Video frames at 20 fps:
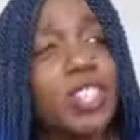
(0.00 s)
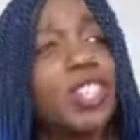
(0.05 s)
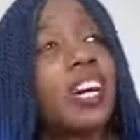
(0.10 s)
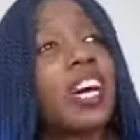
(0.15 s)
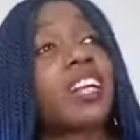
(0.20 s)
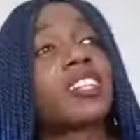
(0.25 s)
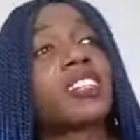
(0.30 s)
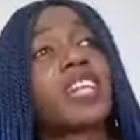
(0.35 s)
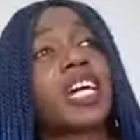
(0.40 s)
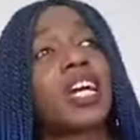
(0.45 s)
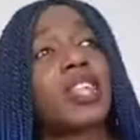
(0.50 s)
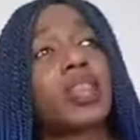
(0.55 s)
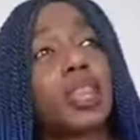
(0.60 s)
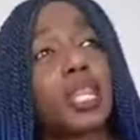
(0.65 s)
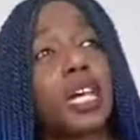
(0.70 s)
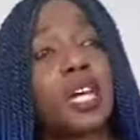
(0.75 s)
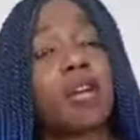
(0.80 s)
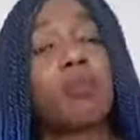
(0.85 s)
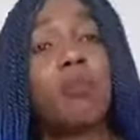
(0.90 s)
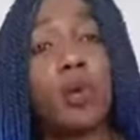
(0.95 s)
Actually, I
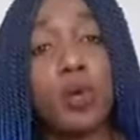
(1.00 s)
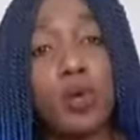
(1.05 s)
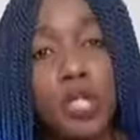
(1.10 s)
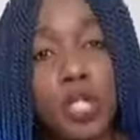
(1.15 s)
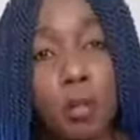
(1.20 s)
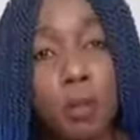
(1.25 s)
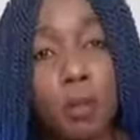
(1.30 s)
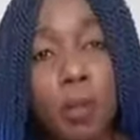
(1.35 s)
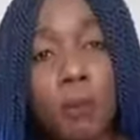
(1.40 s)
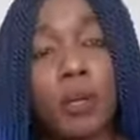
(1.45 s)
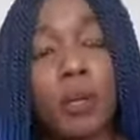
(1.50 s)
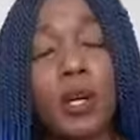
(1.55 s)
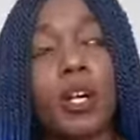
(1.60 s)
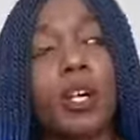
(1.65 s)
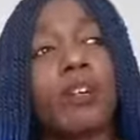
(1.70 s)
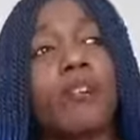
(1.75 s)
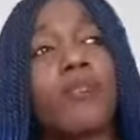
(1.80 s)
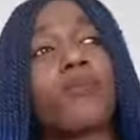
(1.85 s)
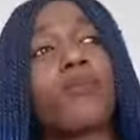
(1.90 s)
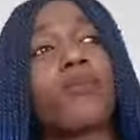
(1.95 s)
think most
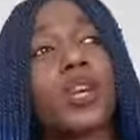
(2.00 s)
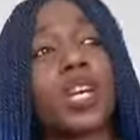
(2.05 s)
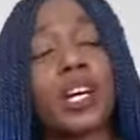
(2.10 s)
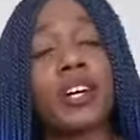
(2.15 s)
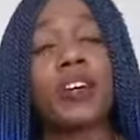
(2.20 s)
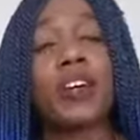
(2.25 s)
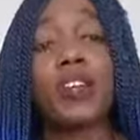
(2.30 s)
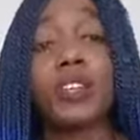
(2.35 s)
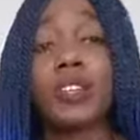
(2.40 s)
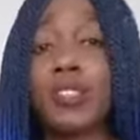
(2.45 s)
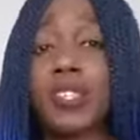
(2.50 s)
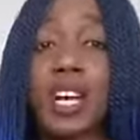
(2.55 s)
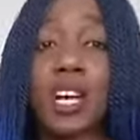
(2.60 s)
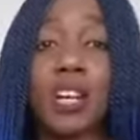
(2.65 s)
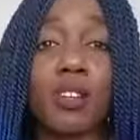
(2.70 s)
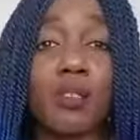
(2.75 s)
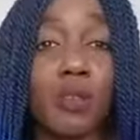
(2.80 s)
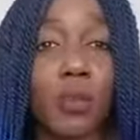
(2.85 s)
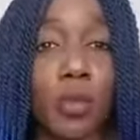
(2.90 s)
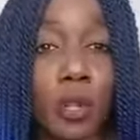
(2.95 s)
people veer on the
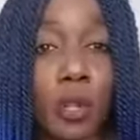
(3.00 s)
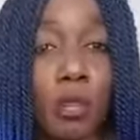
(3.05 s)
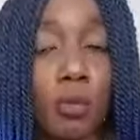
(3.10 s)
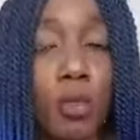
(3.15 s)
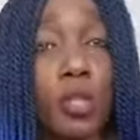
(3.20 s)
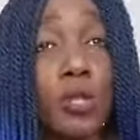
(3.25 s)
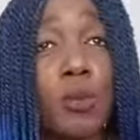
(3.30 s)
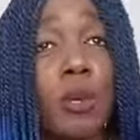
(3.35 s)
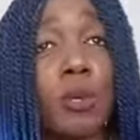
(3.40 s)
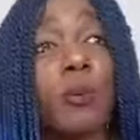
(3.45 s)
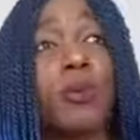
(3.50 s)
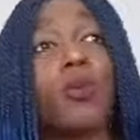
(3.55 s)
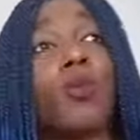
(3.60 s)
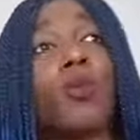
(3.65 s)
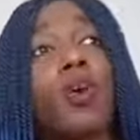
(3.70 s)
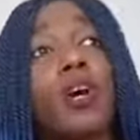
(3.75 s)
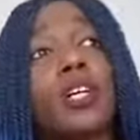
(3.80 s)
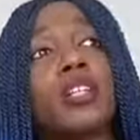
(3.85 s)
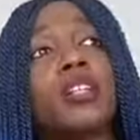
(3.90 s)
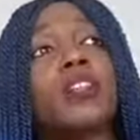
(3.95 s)
side of good. Most people
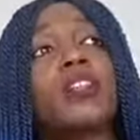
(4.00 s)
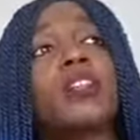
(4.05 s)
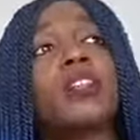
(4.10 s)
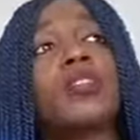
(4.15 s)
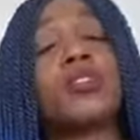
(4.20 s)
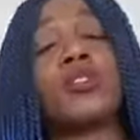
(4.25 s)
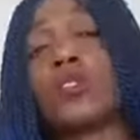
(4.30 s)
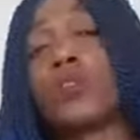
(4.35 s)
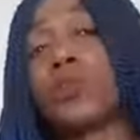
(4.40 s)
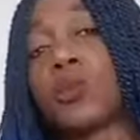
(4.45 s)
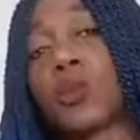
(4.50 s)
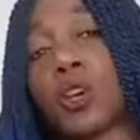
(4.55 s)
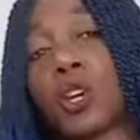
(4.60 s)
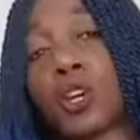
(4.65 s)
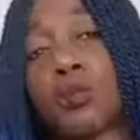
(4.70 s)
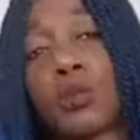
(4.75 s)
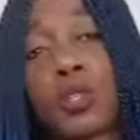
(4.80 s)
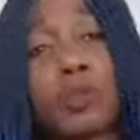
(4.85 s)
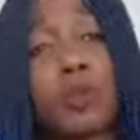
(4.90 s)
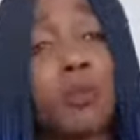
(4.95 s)
want to do
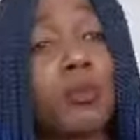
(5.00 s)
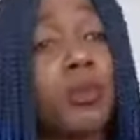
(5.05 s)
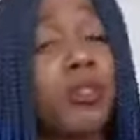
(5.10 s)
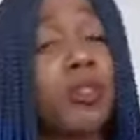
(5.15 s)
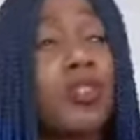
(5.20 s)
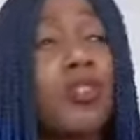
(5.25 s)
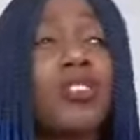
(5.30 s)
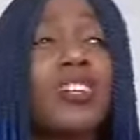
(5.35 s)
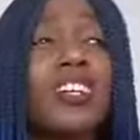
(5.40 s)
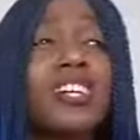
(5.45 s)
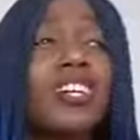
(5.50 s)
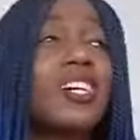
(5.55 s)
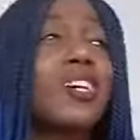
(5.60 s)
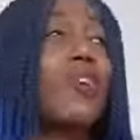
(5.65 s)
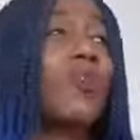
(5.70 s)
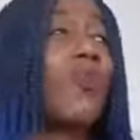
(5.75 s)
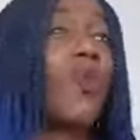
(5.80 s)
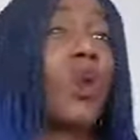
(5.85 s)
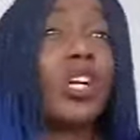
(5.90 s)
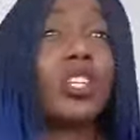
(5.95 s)
good. Most people don't
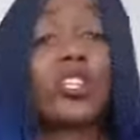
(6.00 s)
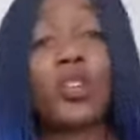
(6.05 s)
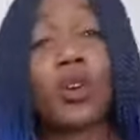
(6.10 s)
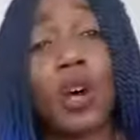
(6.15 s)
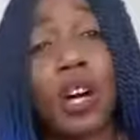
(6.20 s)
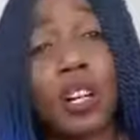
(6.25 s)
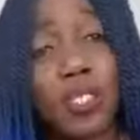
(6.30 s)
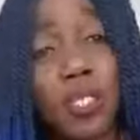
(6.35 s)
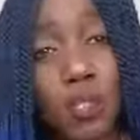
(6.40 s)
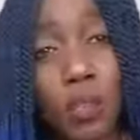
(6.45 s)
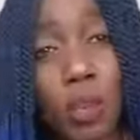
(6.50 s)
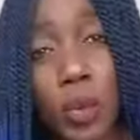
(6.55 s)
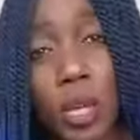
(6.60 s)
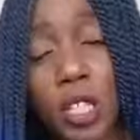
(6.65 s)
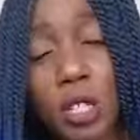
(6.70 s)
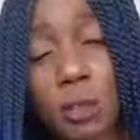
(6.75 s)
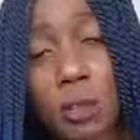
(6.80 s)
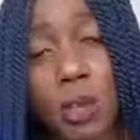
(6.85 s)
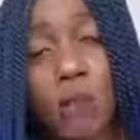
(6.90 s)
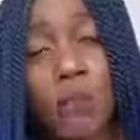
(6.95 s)
want to go out of their way
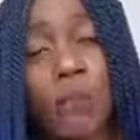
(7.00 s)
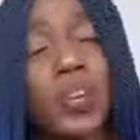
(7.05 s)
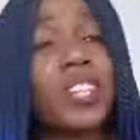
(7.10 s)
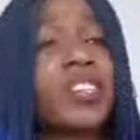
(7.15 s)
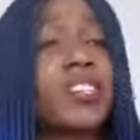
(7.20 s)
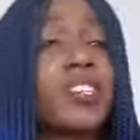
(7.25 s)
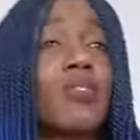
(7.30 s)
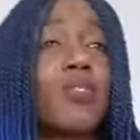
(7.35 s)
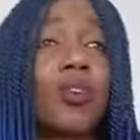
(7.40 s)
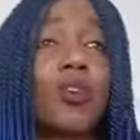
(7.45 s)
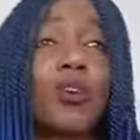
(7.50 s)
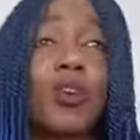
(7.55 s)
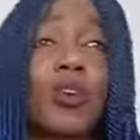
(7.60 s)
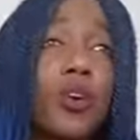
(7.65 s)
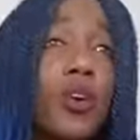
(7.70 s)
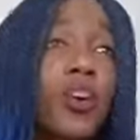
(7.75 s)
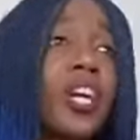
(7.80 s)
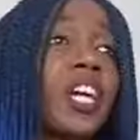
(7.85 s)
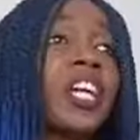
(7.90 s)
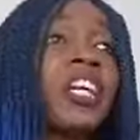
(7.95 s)
to be offensive or
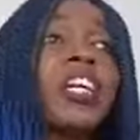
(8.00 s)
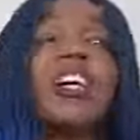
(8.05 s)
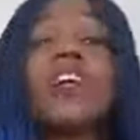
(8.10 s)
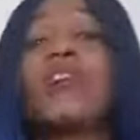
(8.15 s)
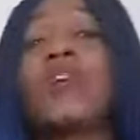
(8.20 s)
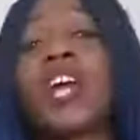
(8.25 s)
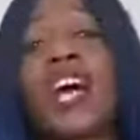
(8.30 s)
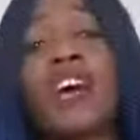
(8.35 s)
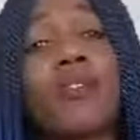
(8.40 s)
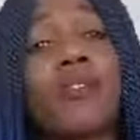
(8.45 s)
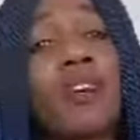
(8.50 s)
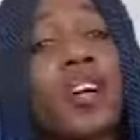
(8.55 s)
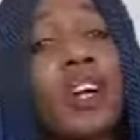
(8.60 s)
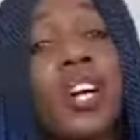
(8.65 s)
annoying and whatever.